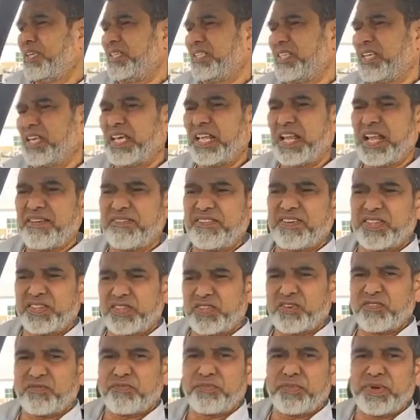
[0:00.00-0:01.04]
is the
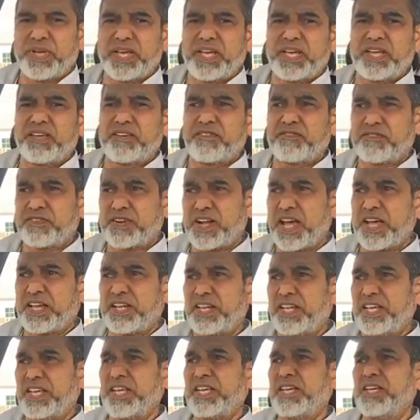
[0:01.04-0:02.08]
11th of May,
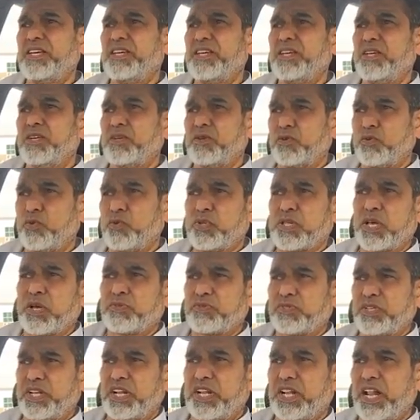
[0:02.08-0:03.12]
Friday
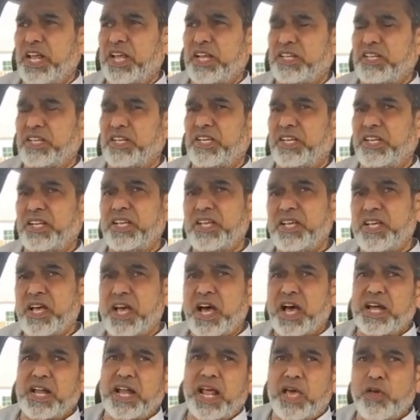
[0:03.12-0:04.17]
2018,
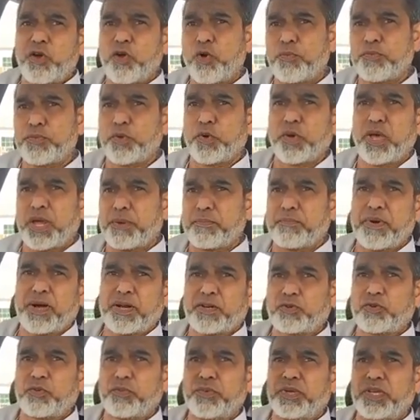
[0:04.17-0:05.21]
and I hope you get
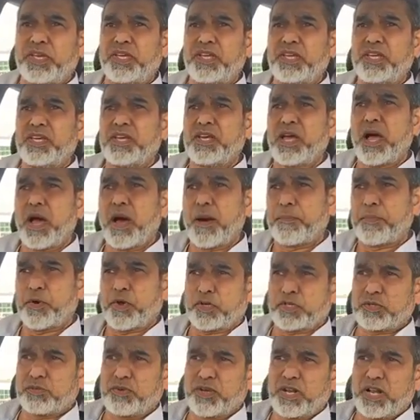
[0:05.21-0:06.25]
back to me
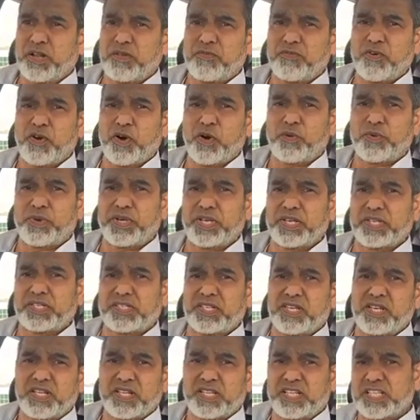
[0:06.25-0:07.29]
approximately 4
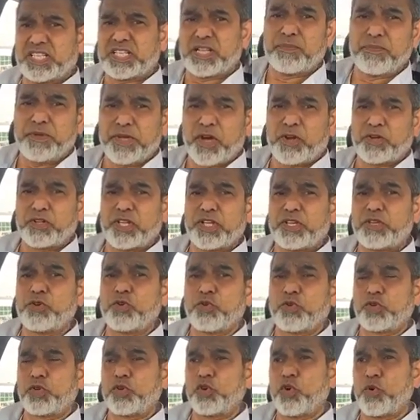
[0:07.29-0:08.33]
weeks. This will be on the
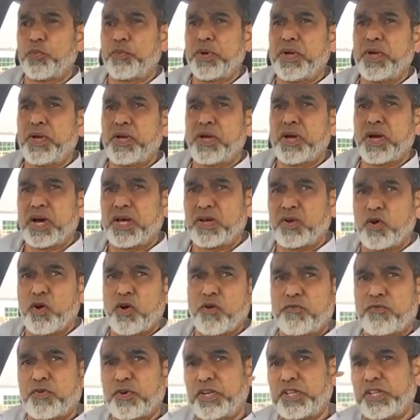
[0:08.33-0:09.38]
YouTube, and
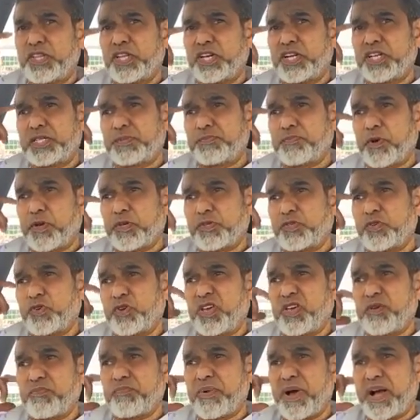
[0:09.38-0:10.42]
hopefully the response
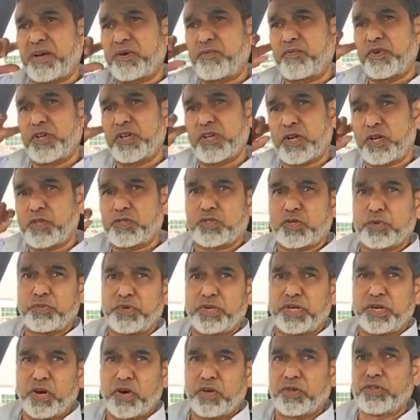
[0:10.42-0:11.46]
you give back will also
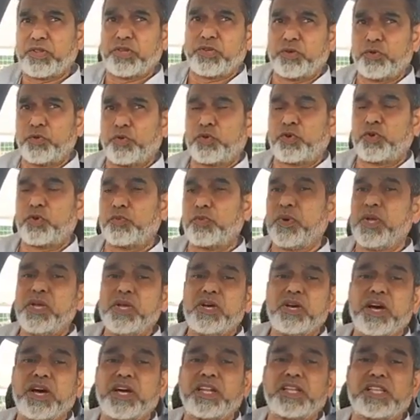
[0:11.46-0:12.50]
be on the YouTube,
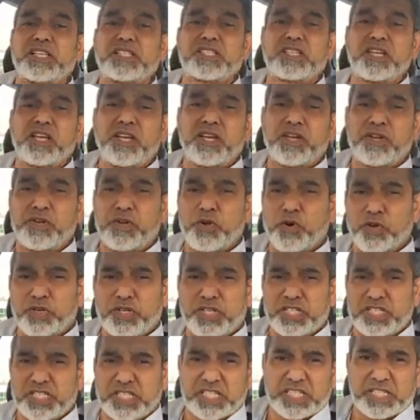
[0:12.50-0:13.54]
and it's no
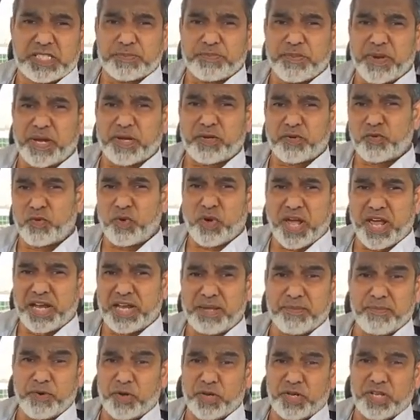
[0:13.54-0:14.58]
disrespect to
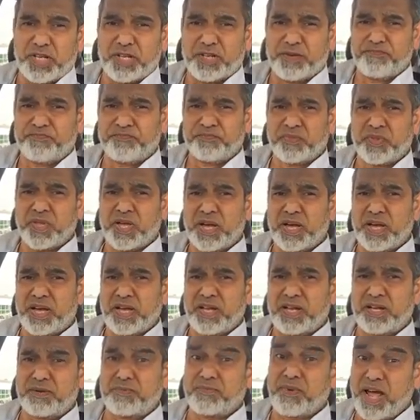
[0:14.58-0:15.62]
anybody,
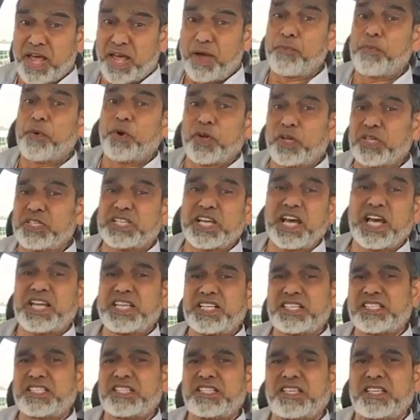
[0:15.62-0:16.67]
and my
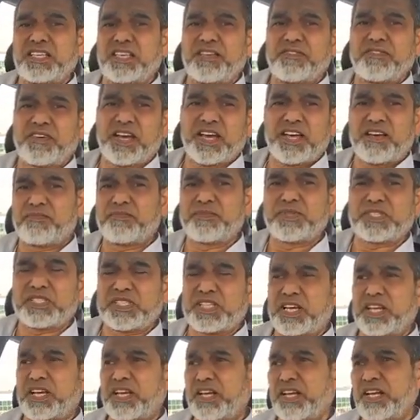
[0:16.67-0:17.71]
apologize if I have
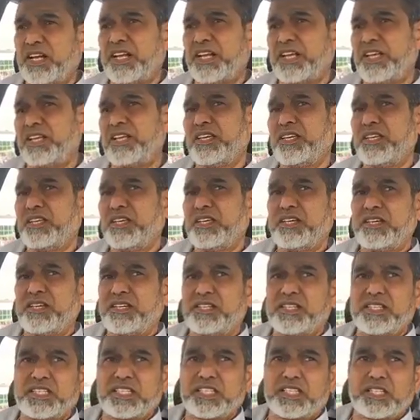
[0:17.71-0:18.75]
mistakenly
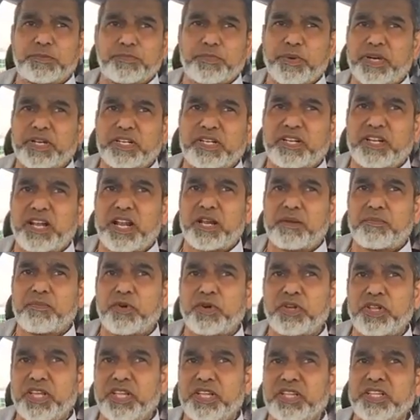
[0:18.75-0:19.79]
disrespected
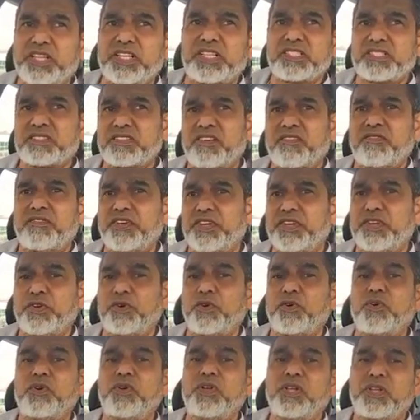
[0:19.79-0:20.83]
anybody in this
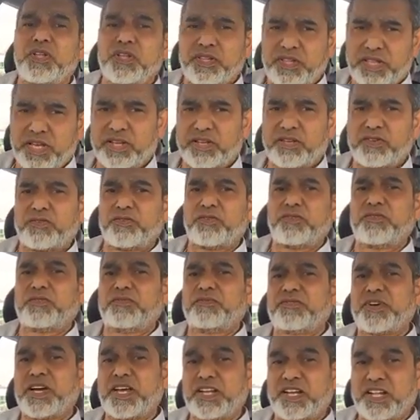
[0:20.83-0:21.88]
video. Thank you.
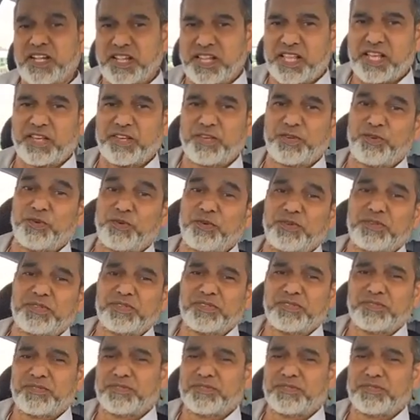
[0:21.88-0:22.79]
Final thank you.